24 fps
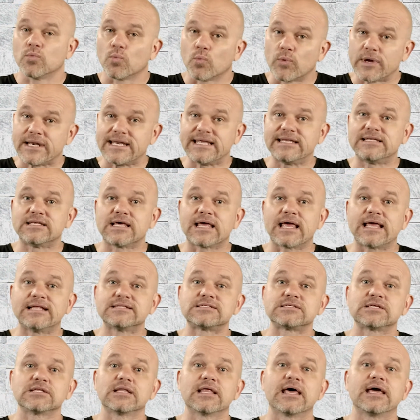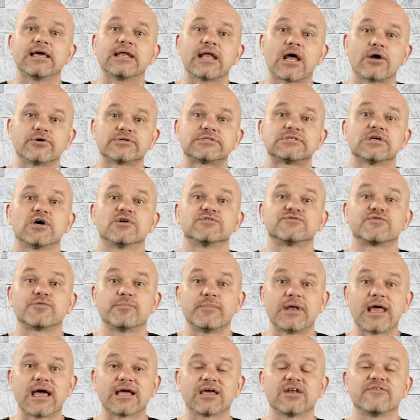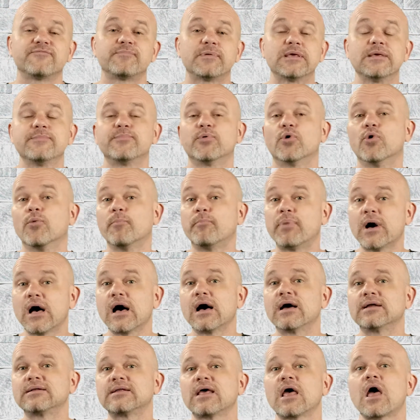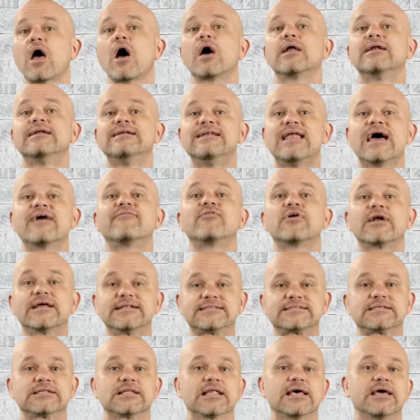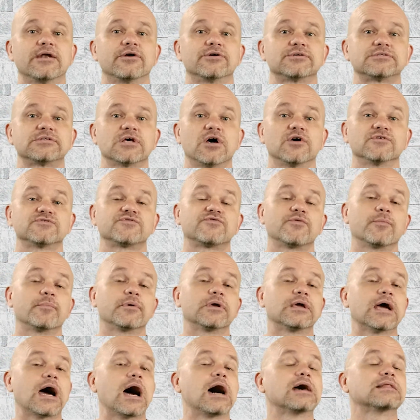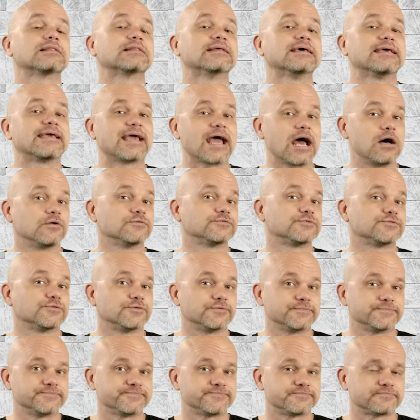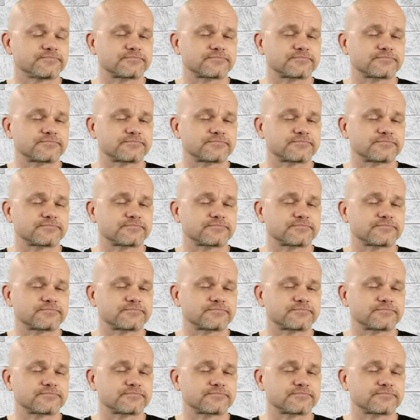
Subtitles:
We need to insulate ourselves from negative people, but never insulate ourselves from godly counsel.